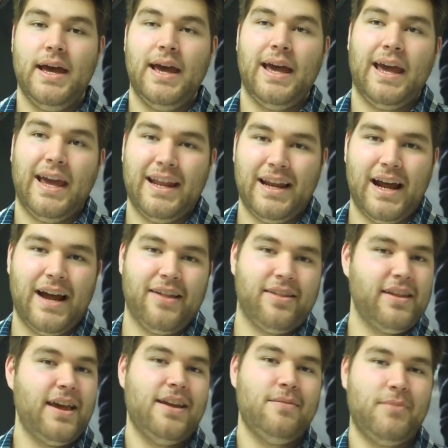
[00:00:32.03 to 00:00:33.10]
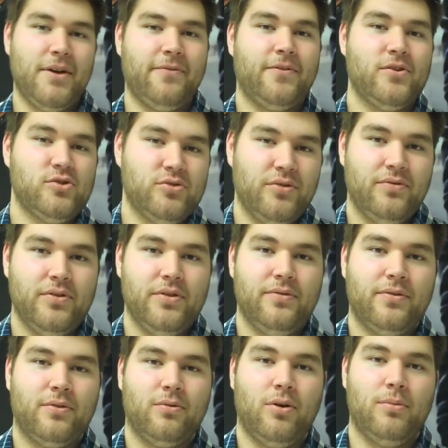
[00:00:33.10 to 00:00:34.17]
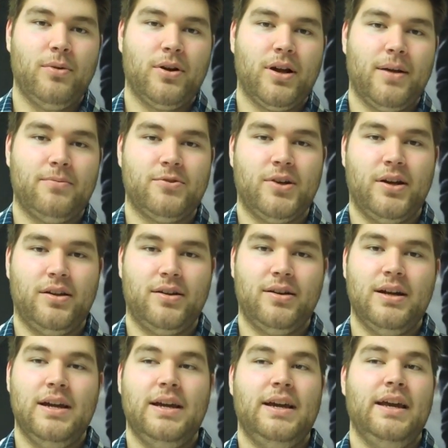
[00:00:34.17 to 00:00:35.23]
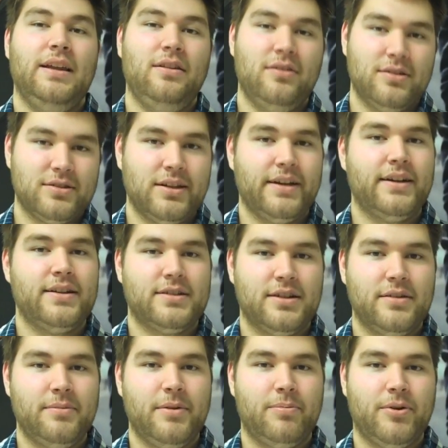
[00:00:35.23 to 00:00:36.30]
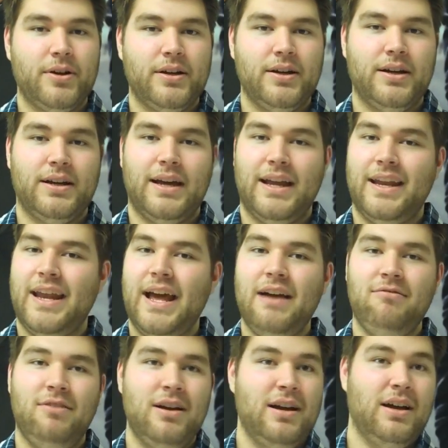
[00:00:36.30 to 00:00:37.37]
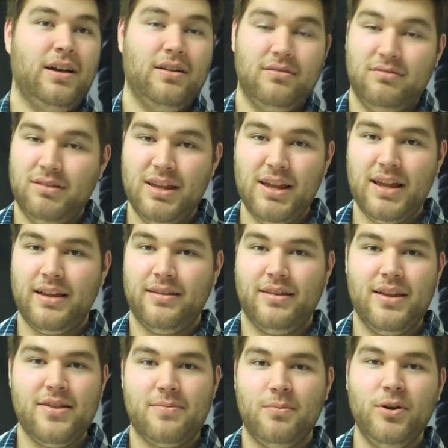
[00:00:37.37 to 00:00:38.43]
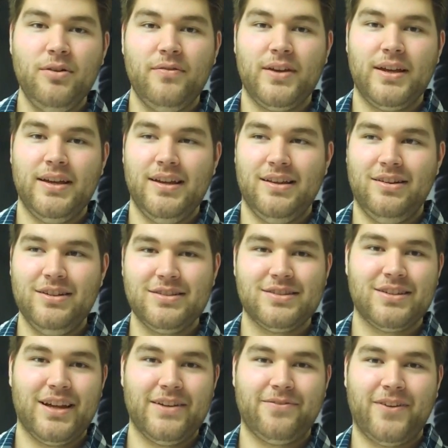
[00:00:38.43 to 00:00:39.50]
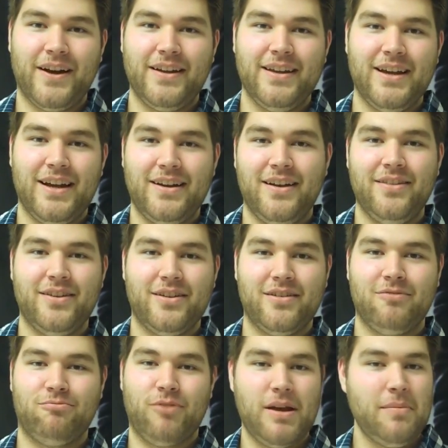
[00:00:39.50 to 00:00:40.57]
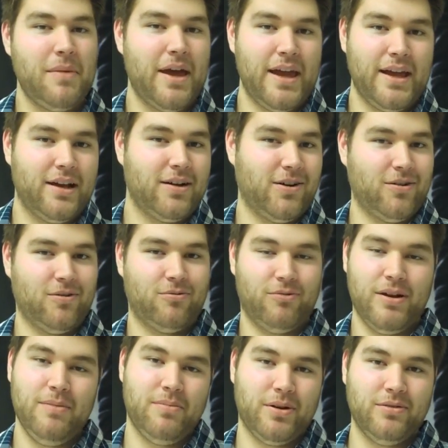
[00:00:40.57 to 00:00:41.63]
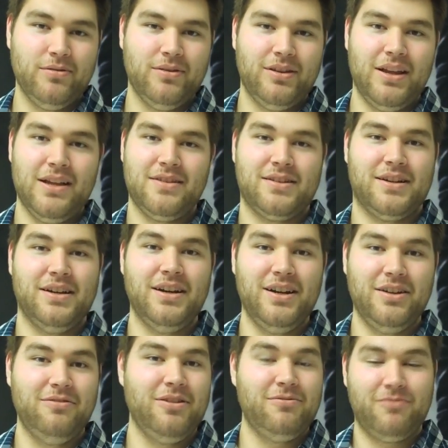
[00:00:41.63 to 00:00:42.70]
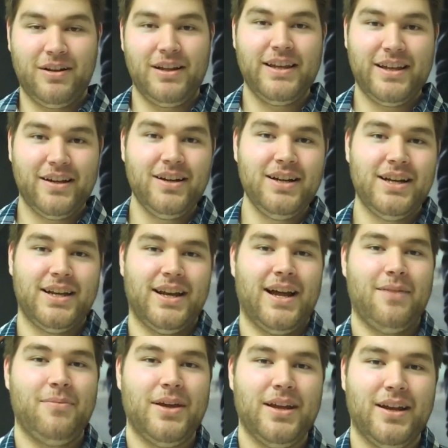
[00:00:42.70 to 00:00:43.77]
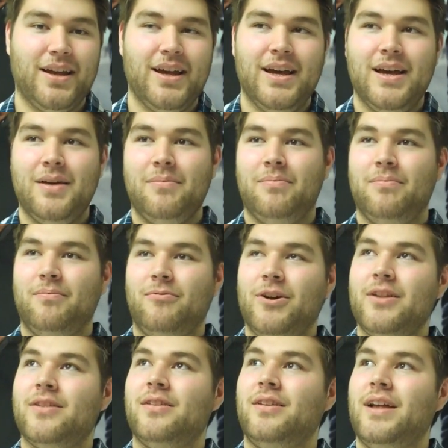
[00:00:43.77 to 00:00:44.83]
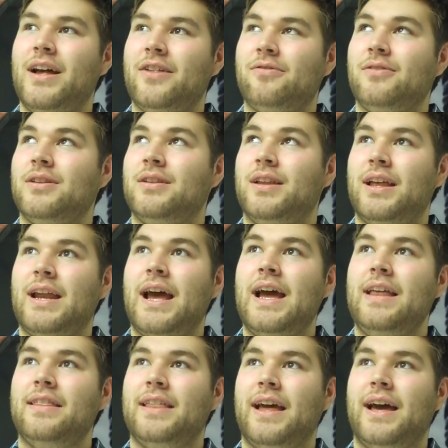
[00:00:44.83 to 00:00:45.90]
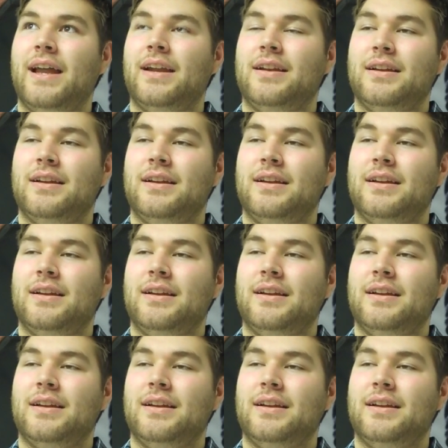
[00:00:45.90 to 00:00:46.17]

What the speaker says: And I said in my first review for Robocop trailer, it looks like it's going to be pretty good. And now, this movie looks like finally another remake or reboot that's going to do it really good. I mean, what's the last one that had that?